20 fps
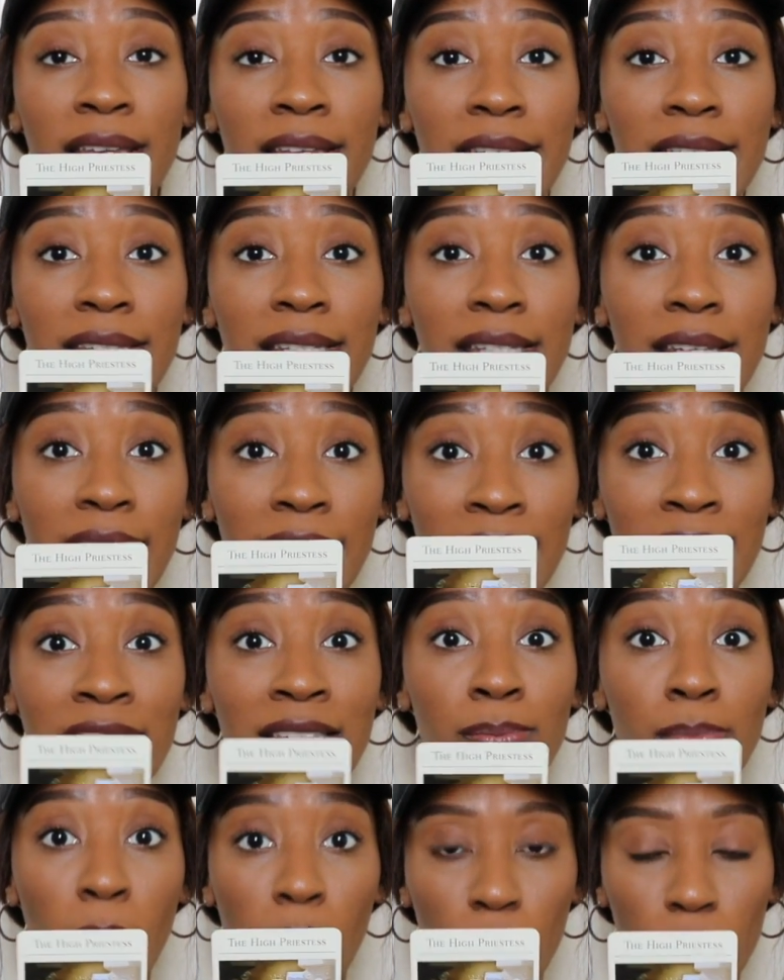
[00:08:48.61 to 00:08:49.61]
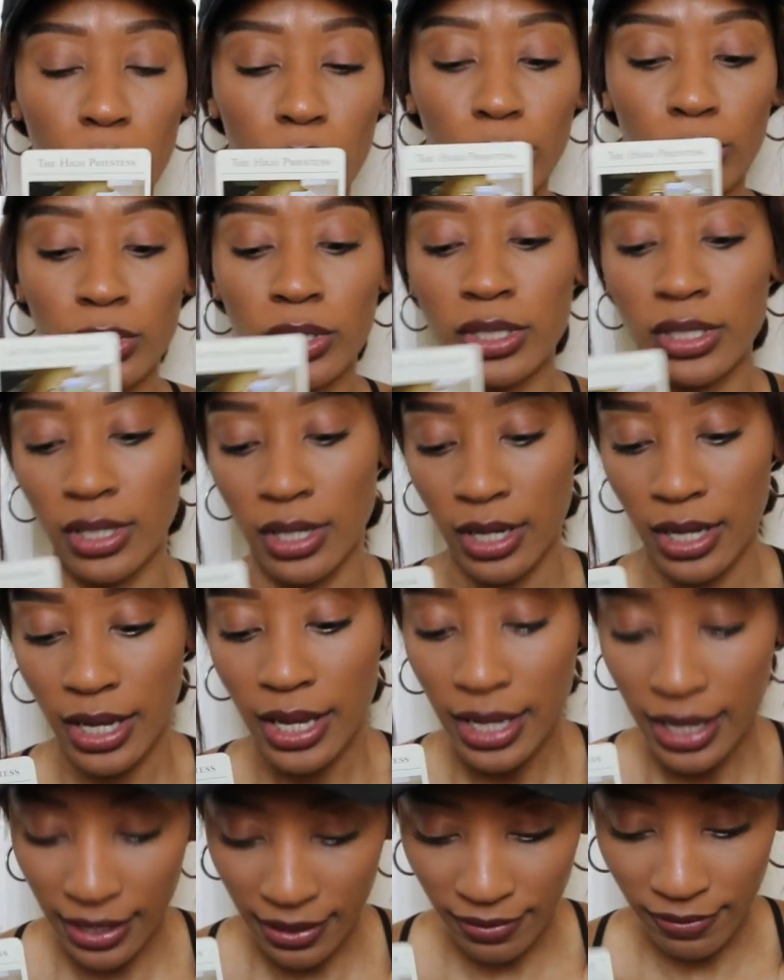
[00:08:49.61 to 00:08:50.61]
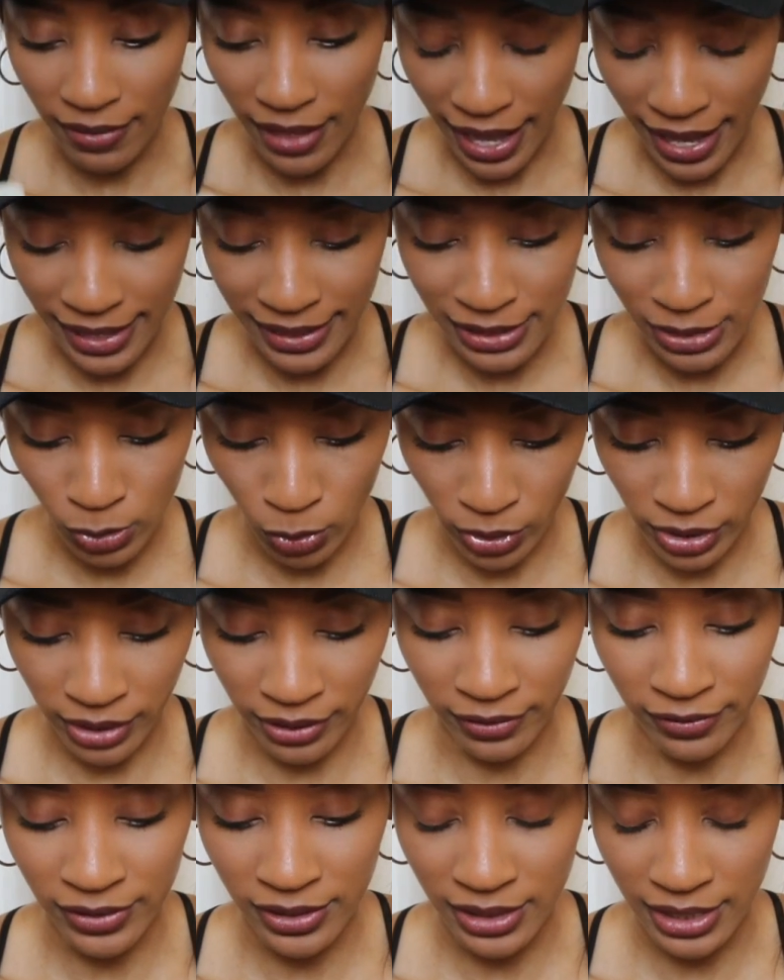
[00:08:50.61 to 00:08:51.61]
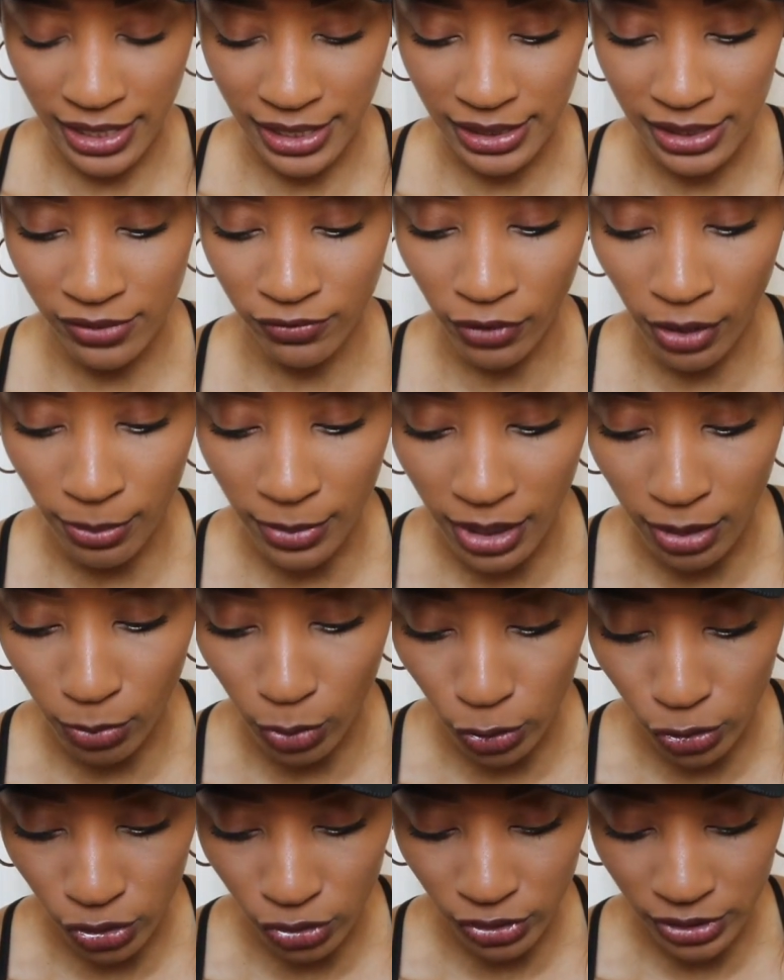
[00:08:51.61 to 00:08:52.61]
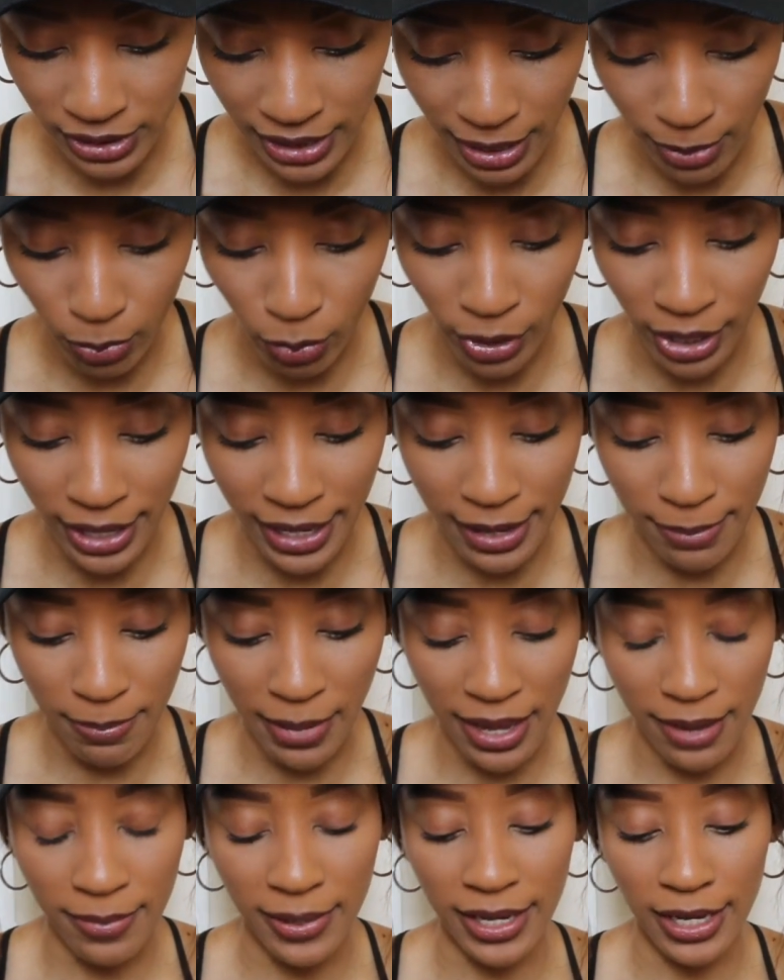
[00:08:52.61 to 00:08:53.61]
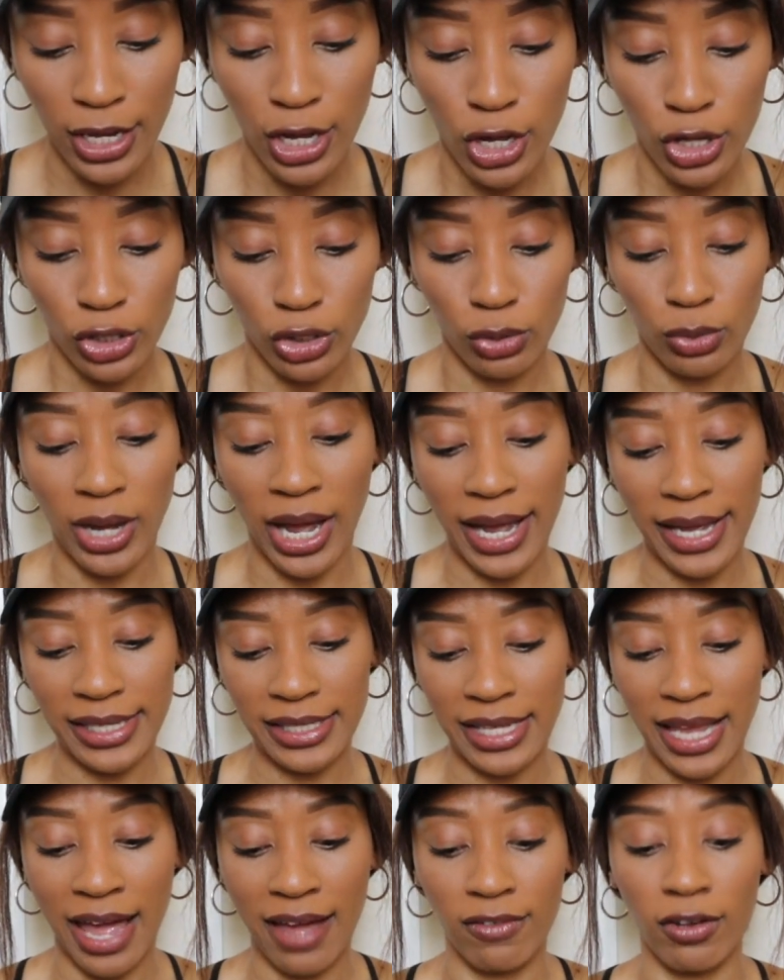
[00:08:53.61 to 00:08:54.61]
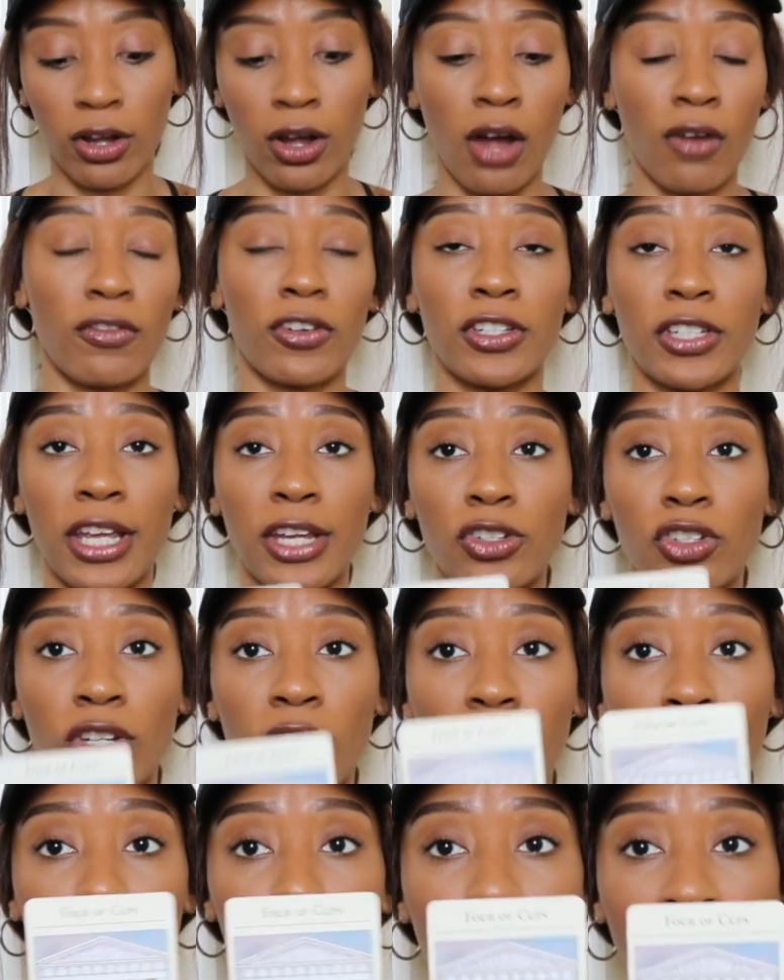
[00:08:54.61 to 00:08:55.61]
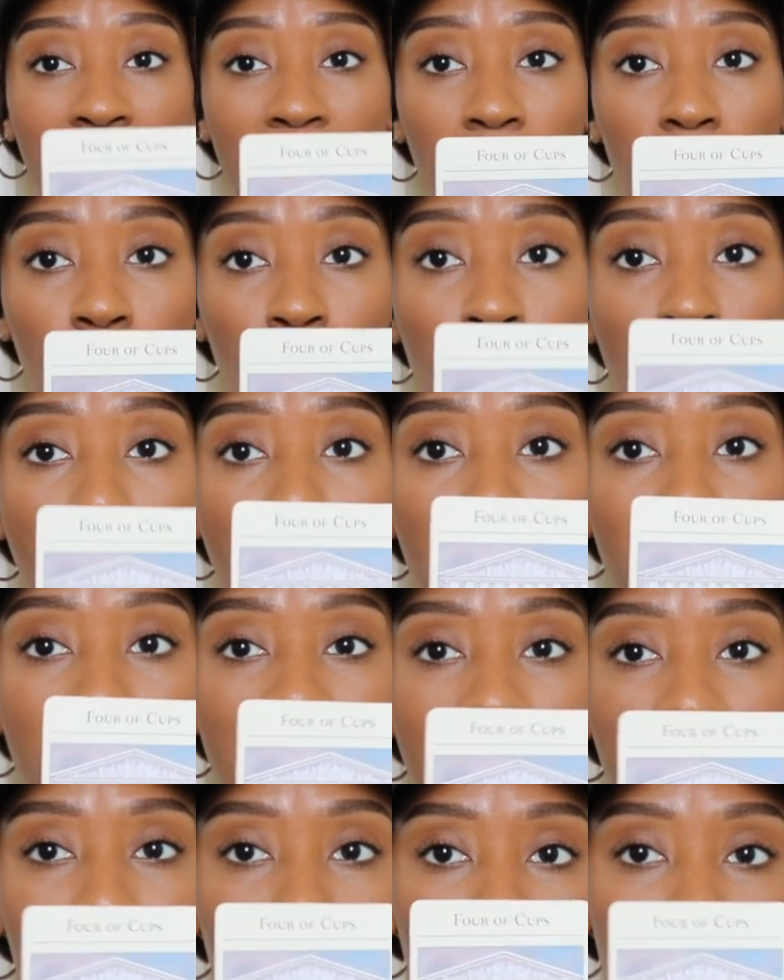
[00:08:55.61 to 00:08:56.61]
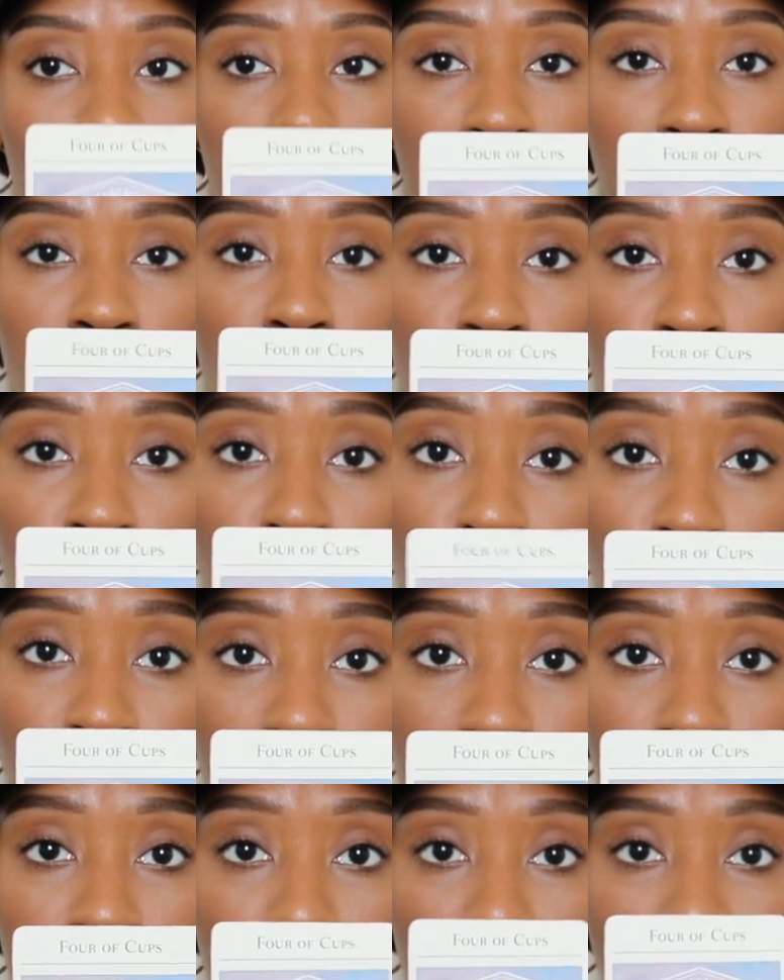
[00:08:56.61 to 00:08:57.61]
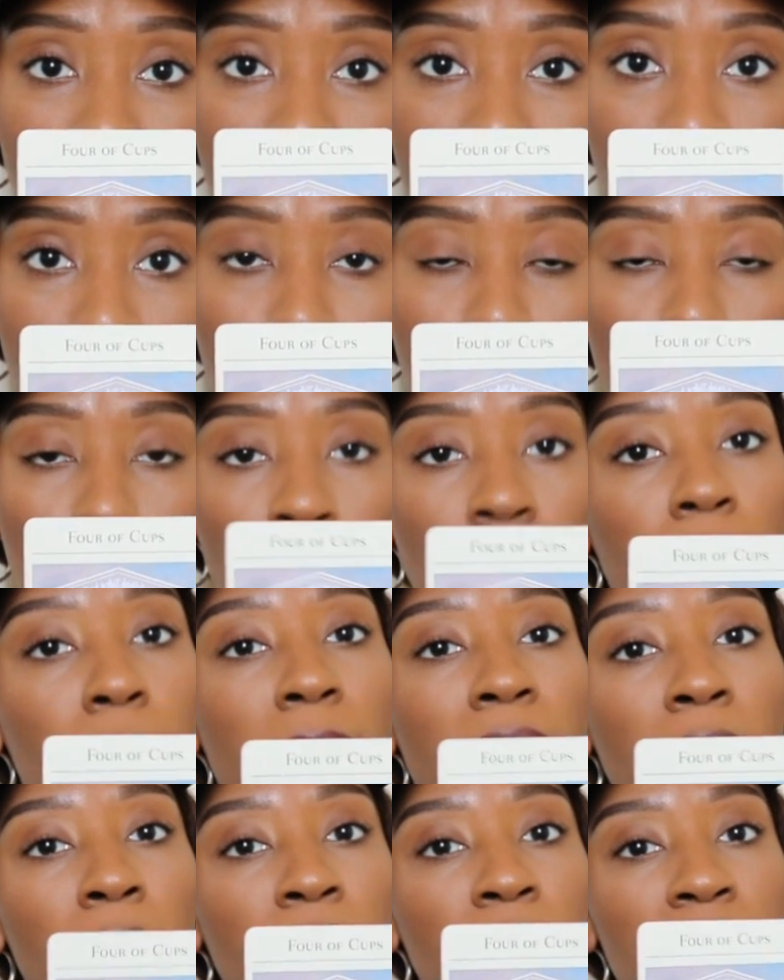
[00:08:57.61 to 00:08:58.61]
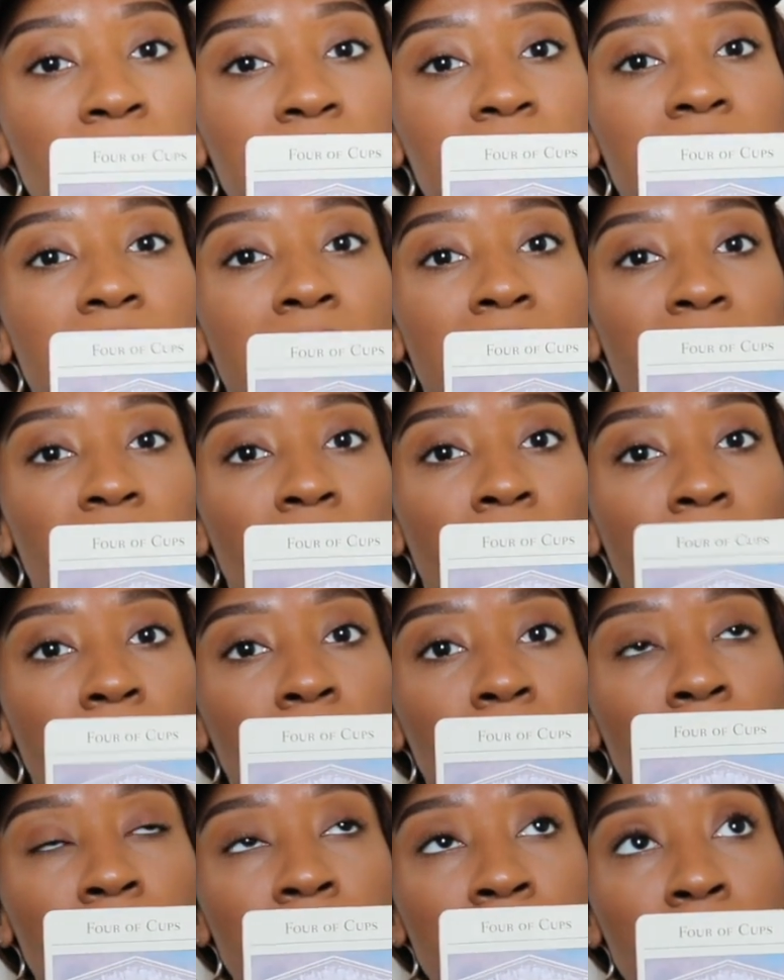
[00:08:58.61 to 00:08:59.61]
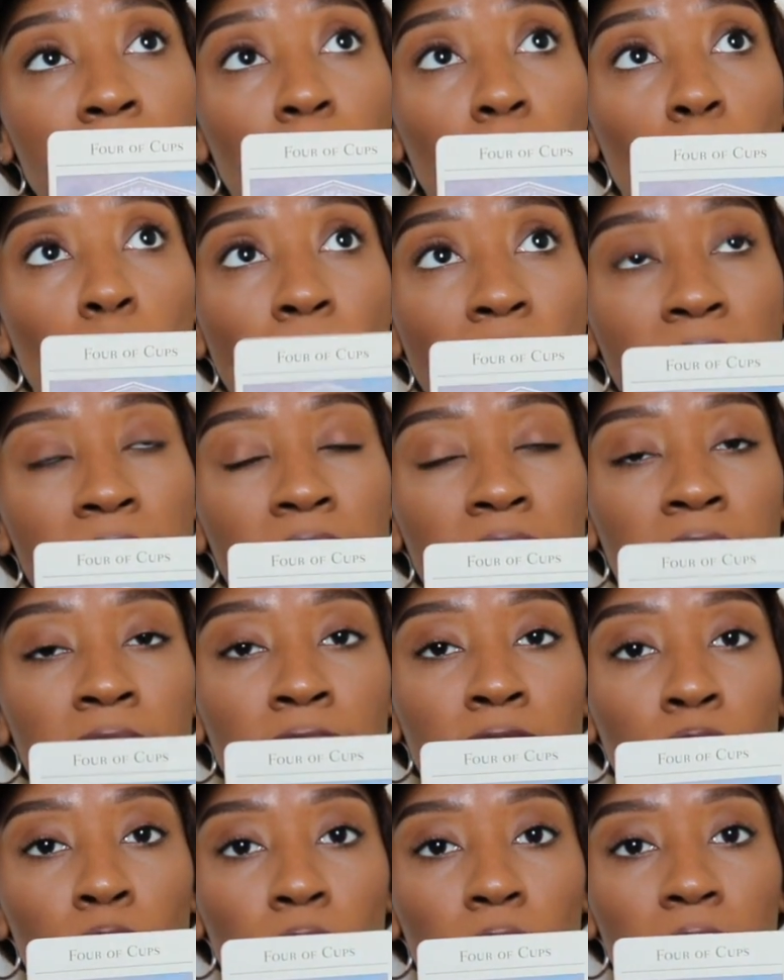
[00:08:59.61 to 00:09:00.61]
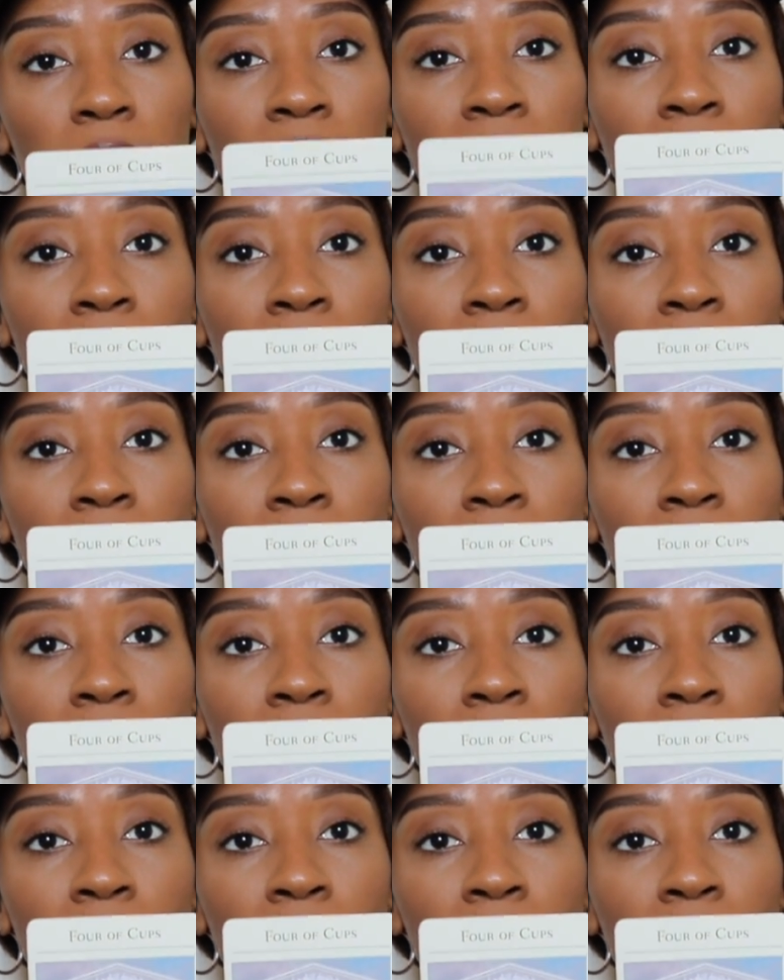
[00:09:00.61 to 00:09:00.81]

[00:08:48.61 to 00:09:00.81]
is exposed in that sort of sense from an emotional standpoint and maybe you guys have a conversation about past relationships right or about things that have gotten in the way of your